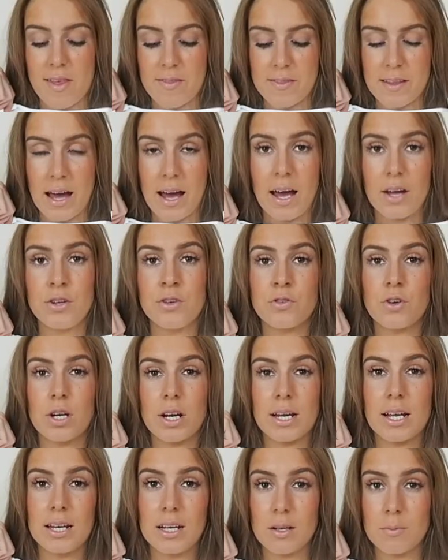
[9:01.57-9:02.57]
then that and you've got
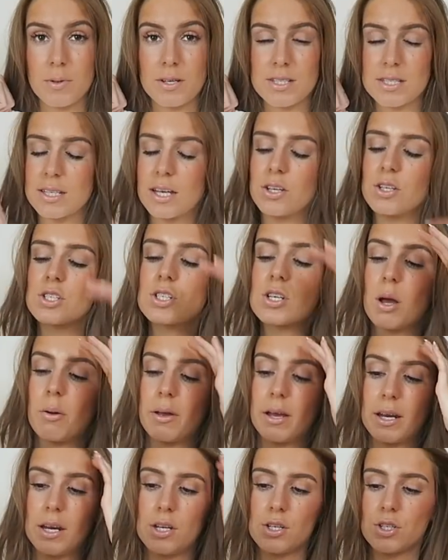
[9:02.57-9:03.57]
like a little bit of skin
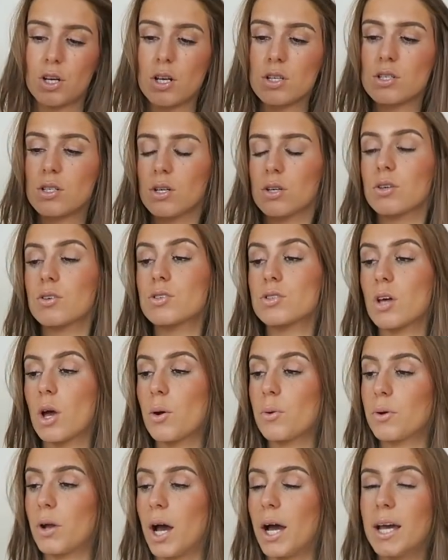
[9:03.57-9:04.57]
showing and it just looks
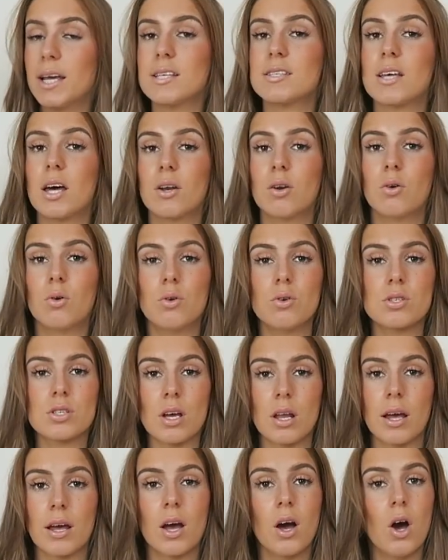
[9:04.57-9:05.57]
so nice and
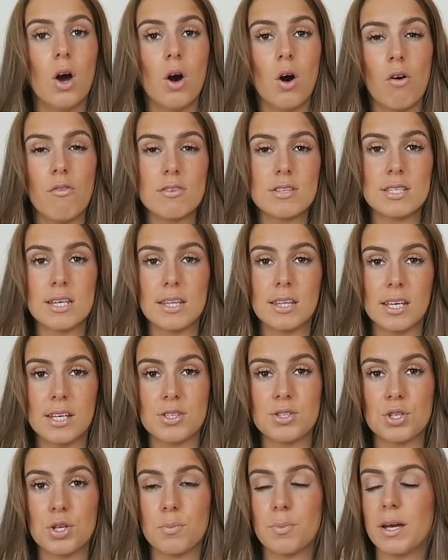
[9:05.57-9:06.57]
also like obviously
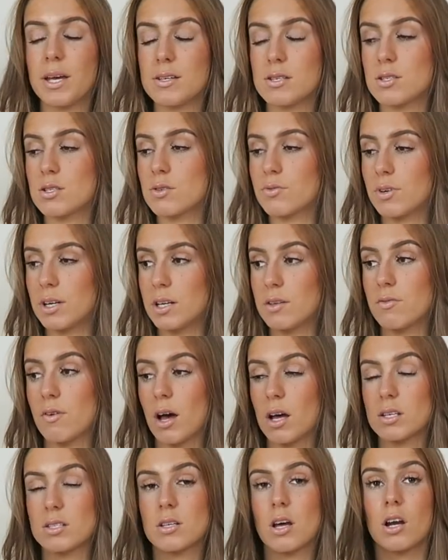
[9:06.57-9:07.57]
these two pieces are really
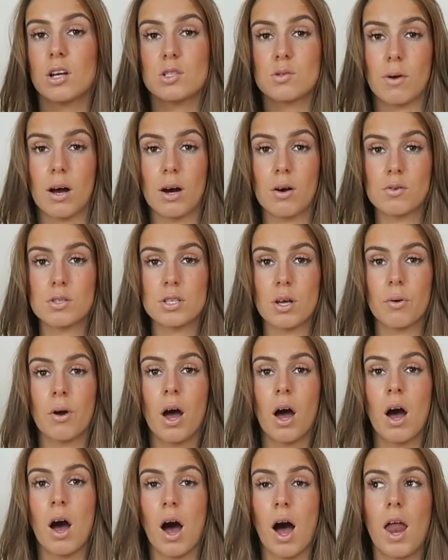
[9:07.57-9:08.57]
versatile as well so
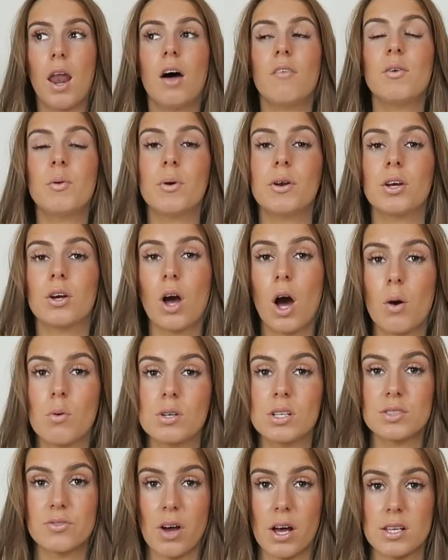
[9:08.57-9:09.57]
i love it when a
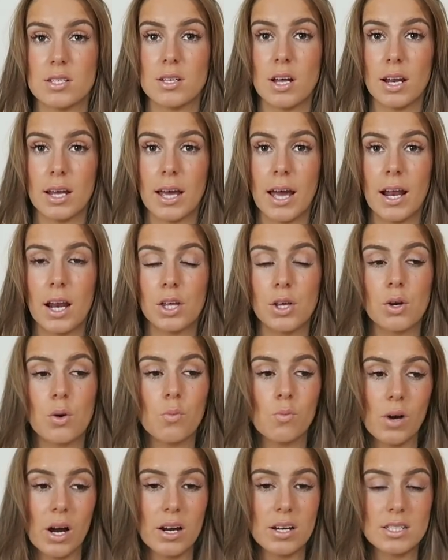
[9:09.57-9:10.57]
co-ord is versatile okay like you
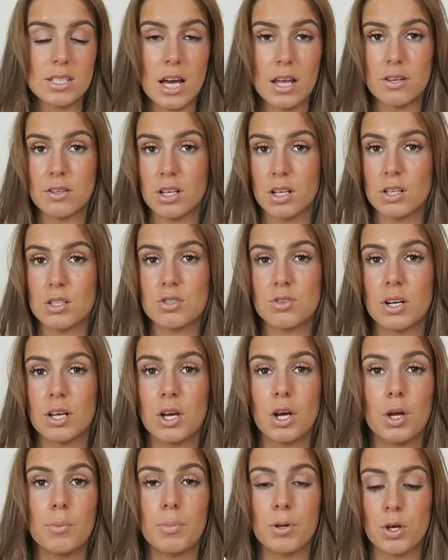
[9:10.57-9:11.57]
can wear it together and it looks really
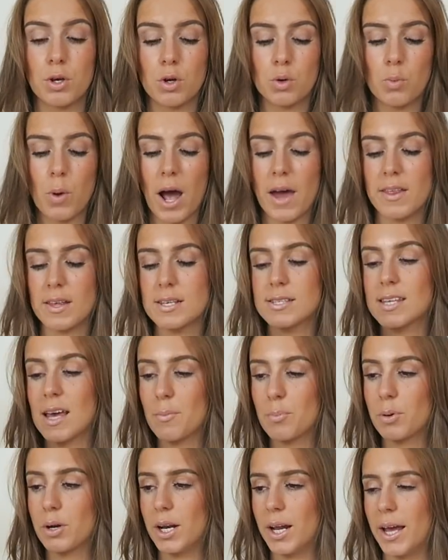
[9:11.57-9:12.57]
good but you could wear this
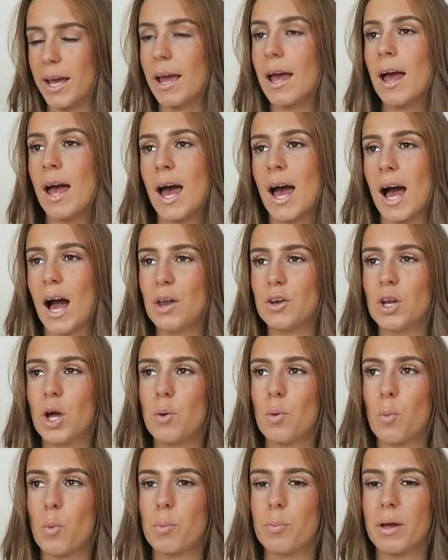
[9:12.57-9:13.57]
separately and
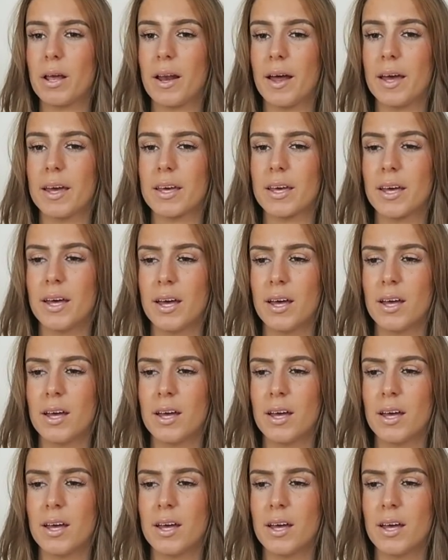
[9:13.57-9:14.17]
no one would be like